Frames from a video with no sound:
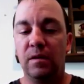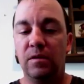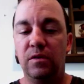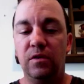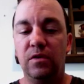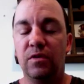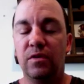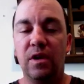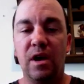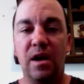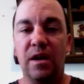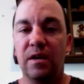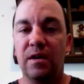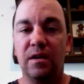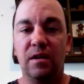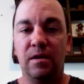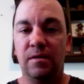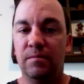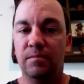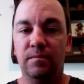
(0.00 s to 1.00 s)
you're not
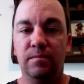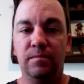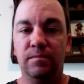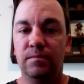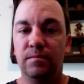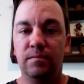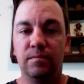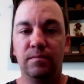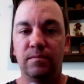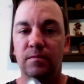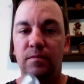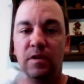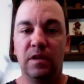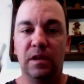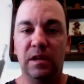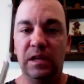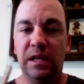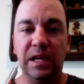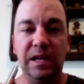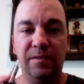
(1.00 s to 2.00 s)
going to
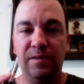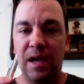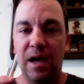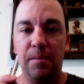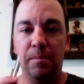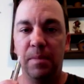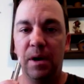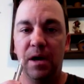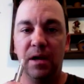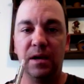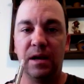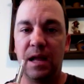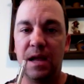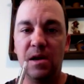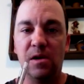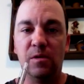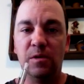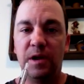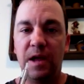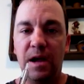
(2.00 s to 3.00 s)
leave that button
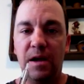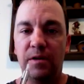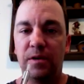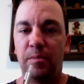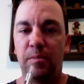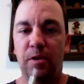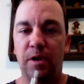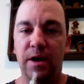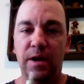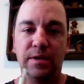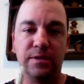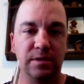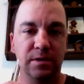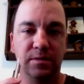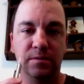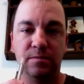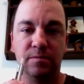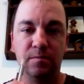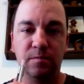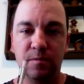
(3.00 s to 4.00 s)
held down, depressed,
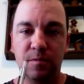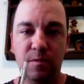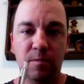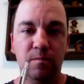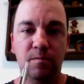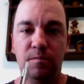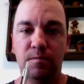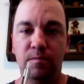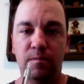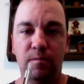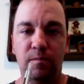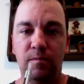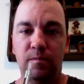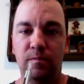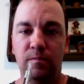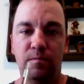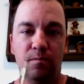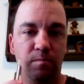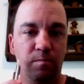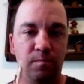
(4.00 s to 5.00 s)
and
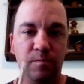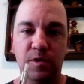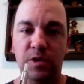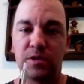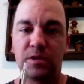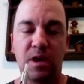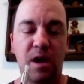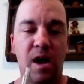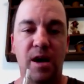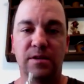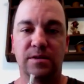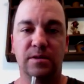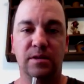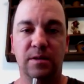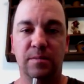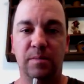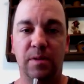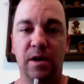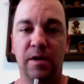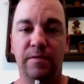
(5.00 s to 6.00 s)
just
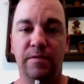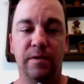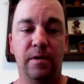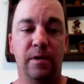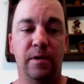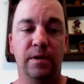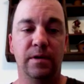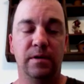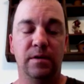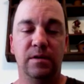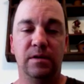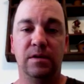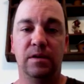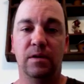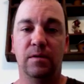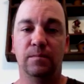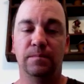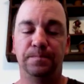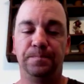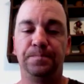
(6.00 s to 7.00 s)
constantly puffing on it,
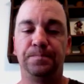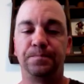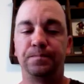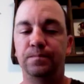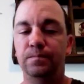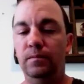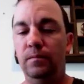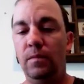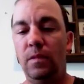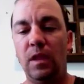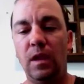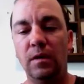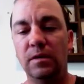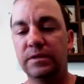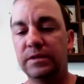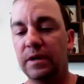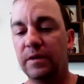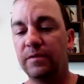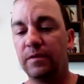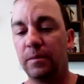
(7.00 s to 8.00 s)

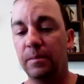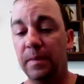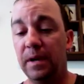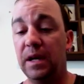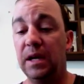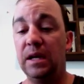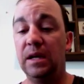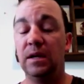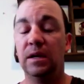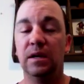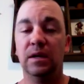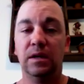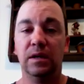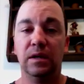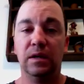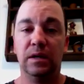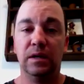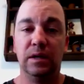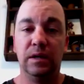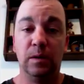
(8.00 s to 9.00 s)
So for me,
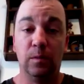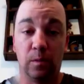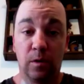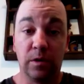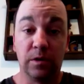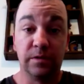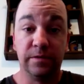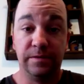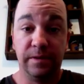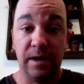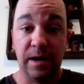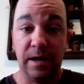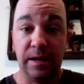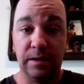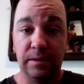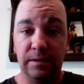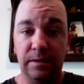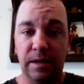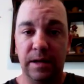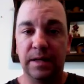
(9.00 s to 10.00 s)
works fine.
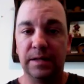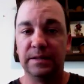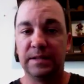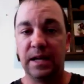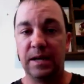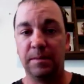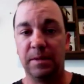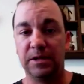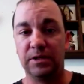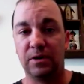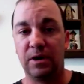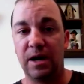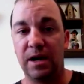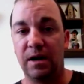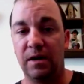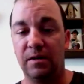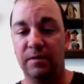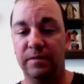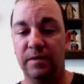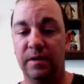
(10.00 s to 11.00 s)
I can take my drag
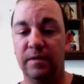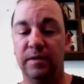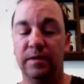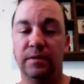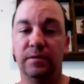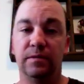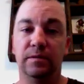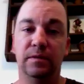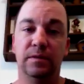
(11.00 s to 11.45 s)
off of it